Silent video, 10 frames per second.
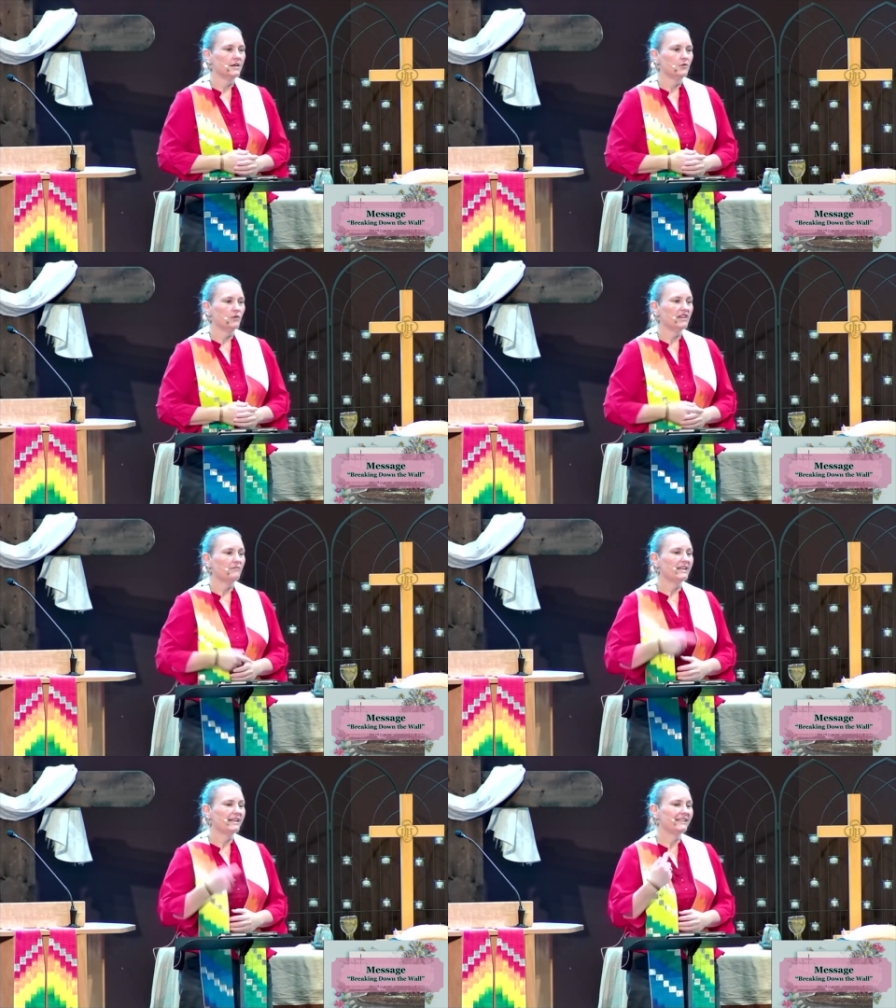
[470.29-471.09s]
We have
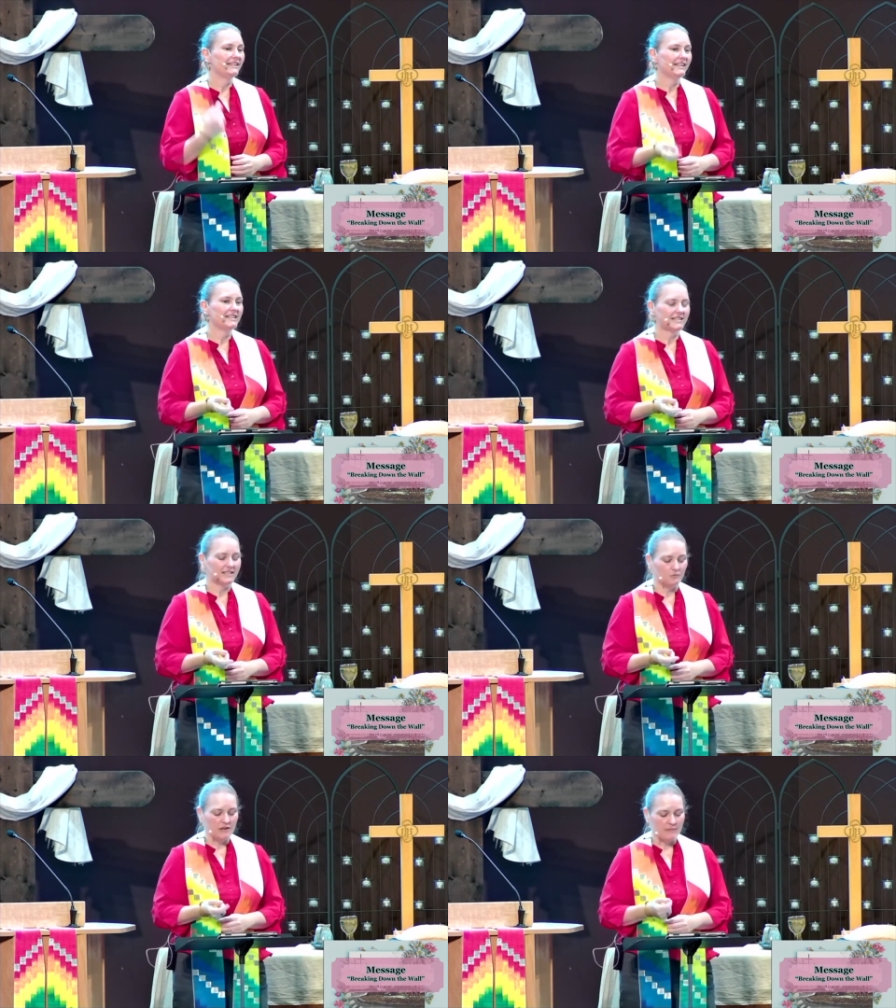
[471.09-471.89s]
been
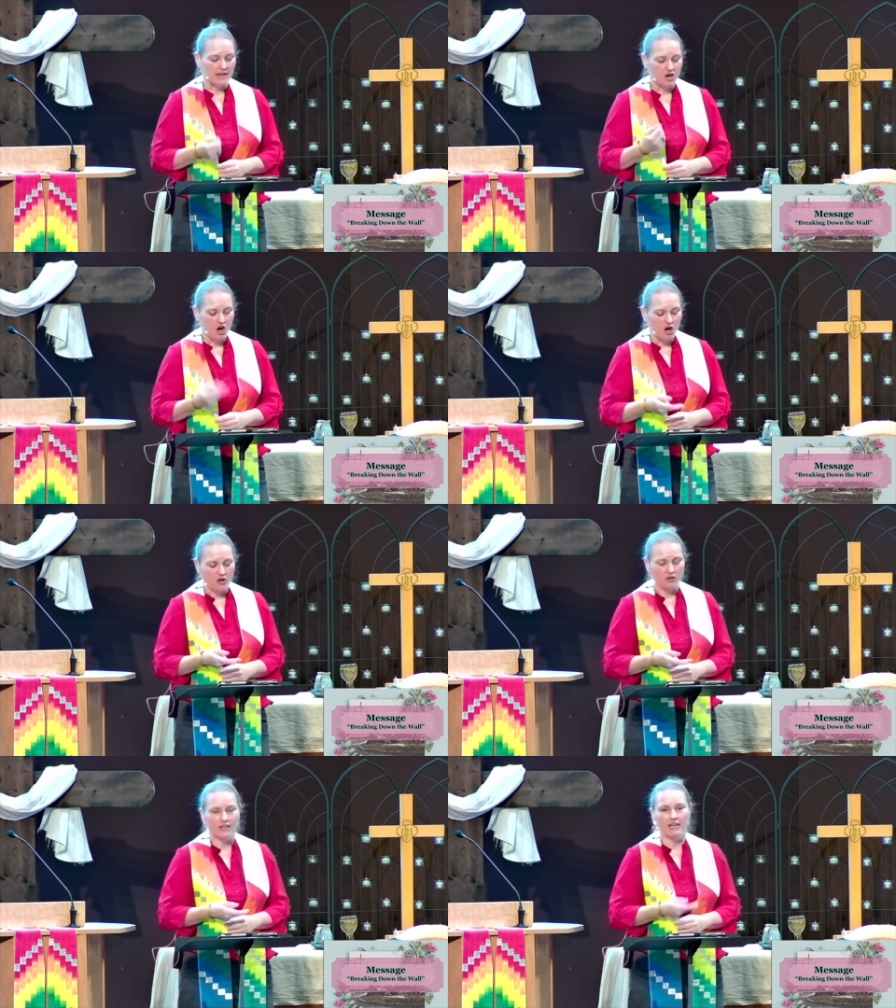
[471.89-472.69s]
enlisted, we've been
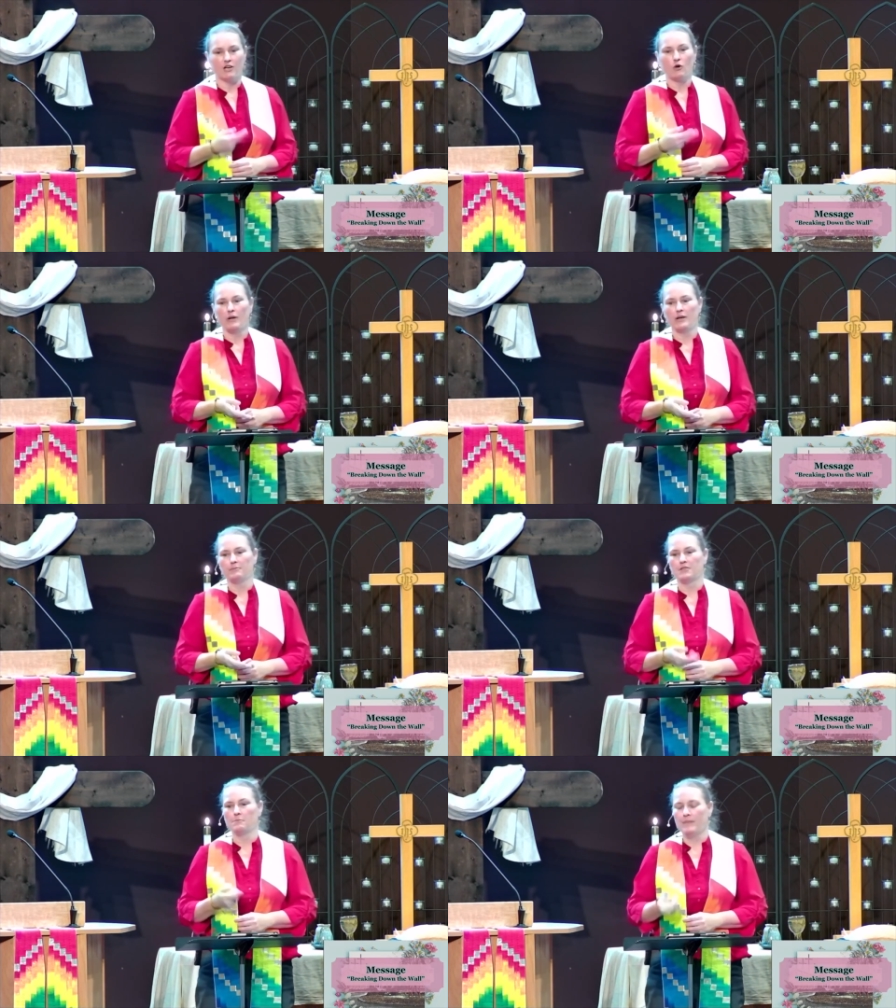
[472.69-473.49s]
called and equipped
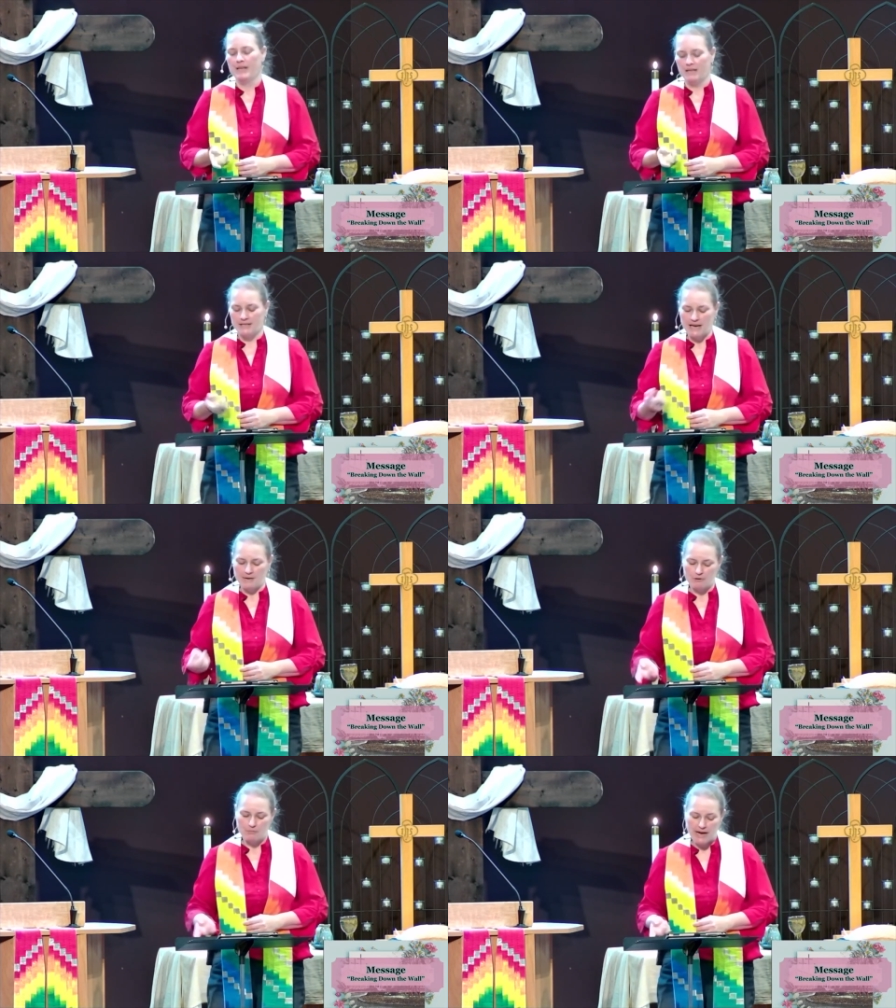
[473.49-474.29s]
to mend and
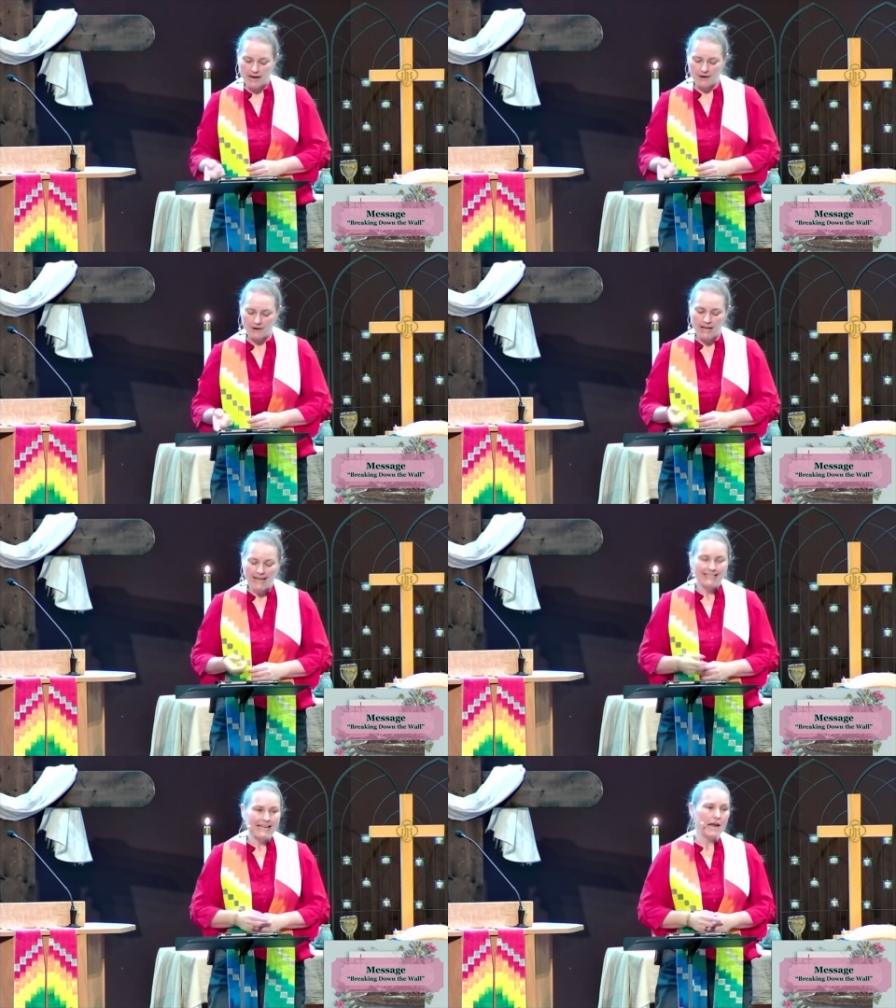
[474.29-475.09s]
repair
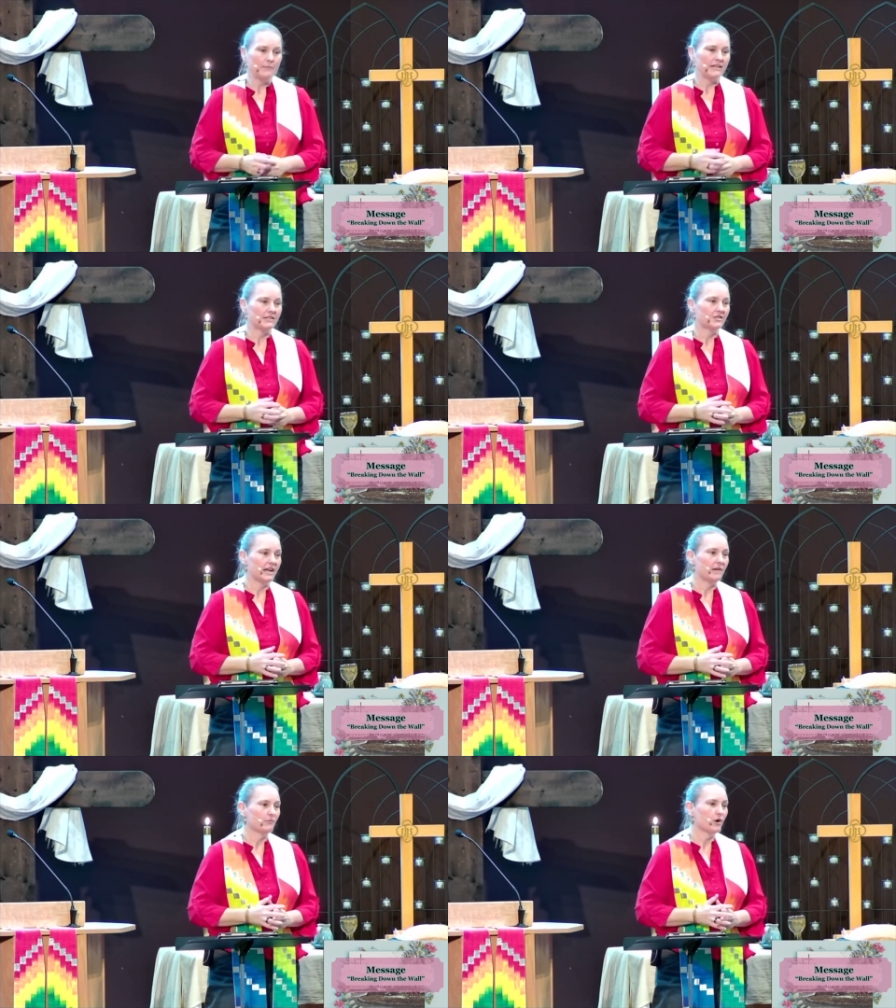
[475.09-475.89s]
damaged
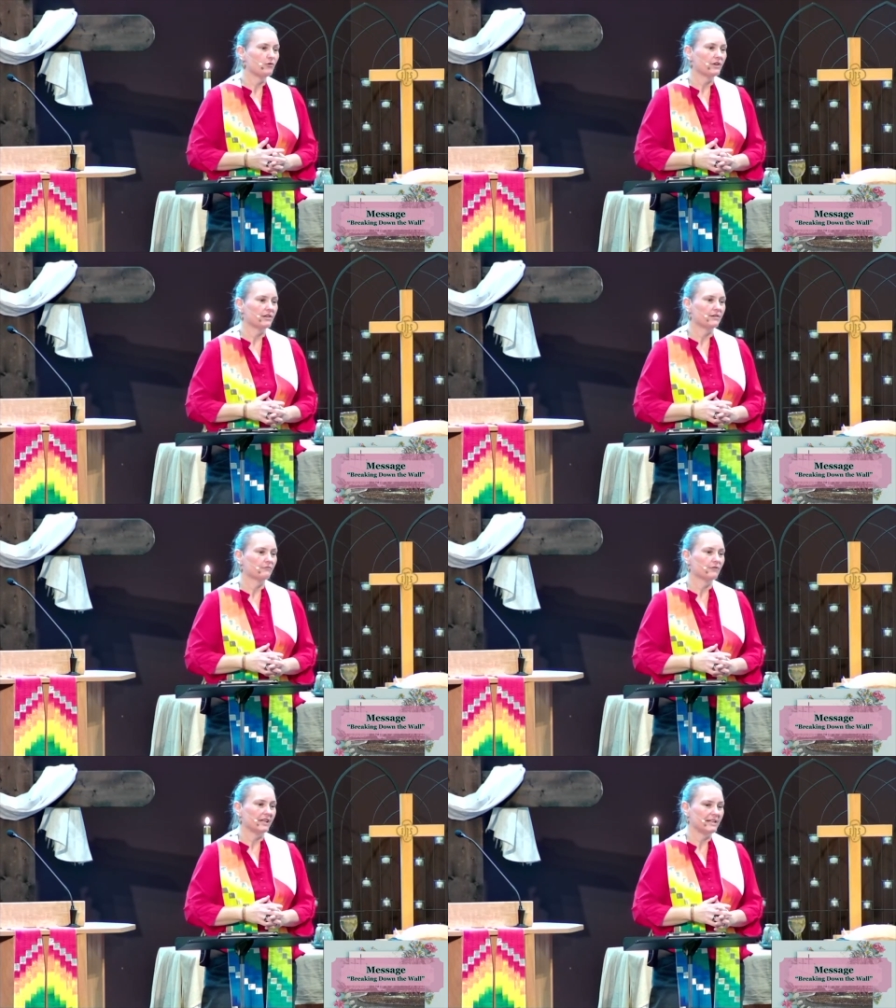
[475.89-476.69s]
and broken
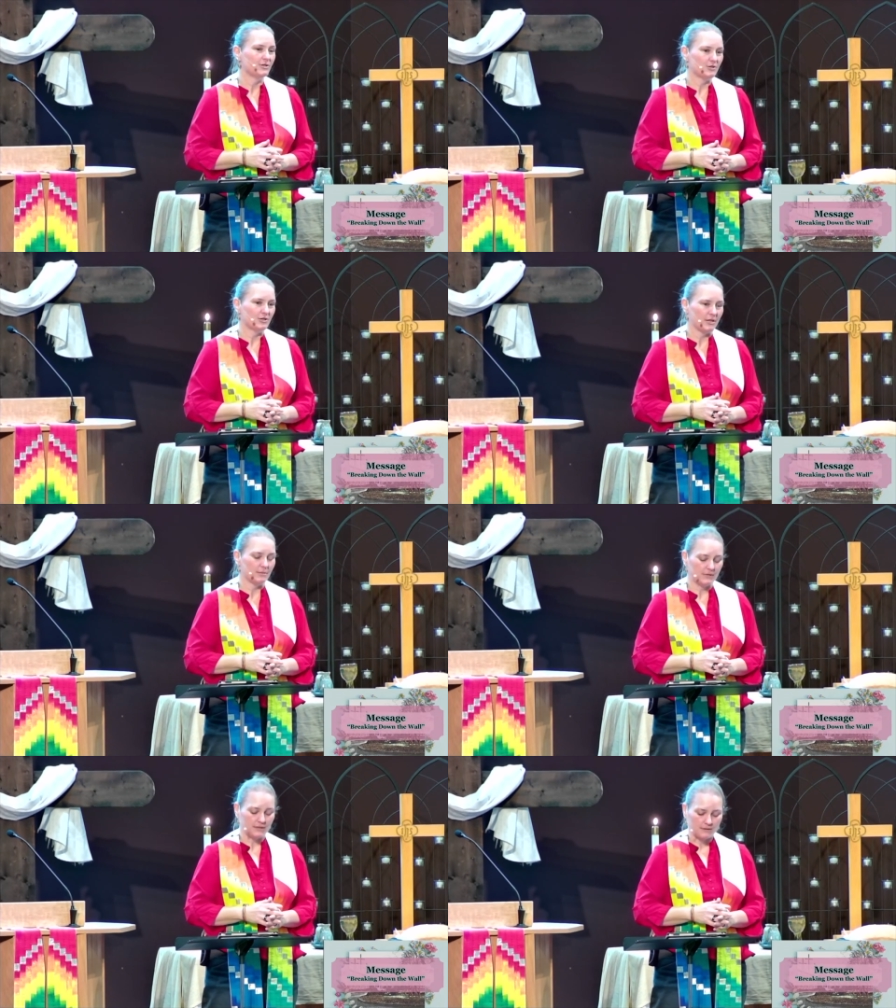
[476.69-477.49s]

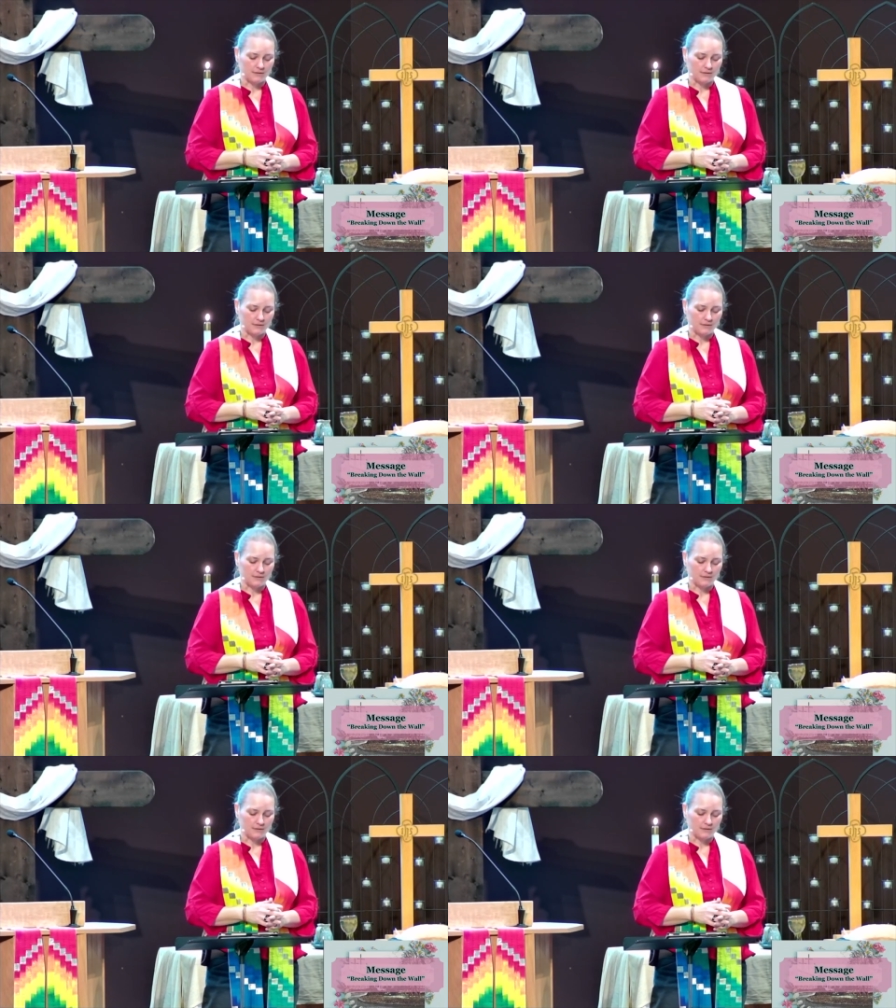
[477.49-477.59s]
relationships.